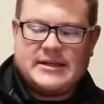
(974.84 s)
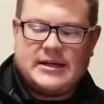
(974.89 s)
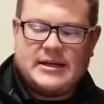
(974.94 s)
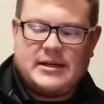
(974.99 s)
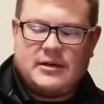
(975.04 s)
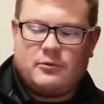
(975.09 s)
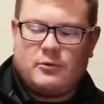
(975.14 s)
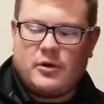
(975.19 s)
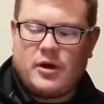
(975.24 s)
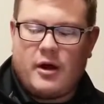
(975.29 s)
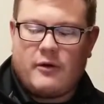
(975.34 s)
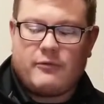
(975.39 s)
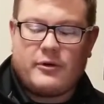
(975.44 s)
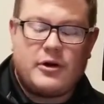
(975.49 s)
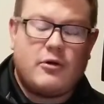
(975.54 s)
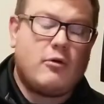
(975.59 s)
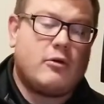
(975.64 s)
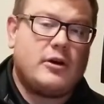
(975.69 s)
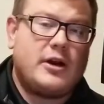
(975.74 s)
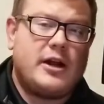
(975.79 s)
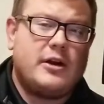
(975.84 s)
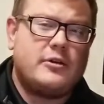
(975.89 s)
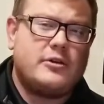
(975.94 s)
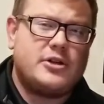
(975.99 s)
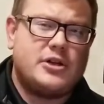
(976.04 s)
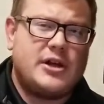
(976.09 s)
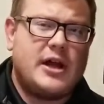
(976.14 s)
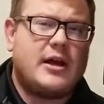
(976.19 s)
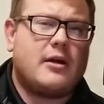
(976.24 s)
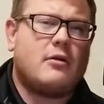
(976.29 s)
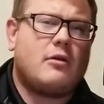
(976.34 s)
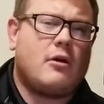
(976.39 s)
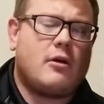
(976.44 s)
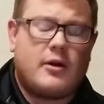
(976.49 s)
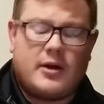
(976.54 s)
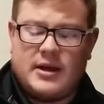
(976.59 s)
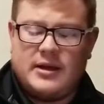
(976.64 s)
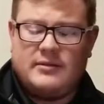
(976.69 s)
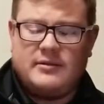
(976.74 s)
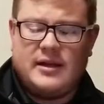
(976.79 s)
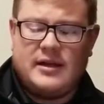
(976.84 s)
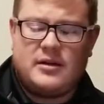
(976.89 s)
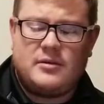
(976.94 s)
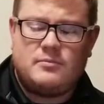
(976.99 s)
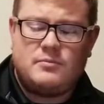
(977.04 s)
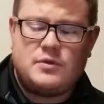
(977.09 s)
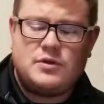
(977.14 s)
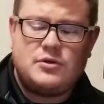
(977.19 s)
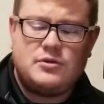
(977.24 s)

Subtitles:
Recovery Coordinator Jeanette Clark at Denham,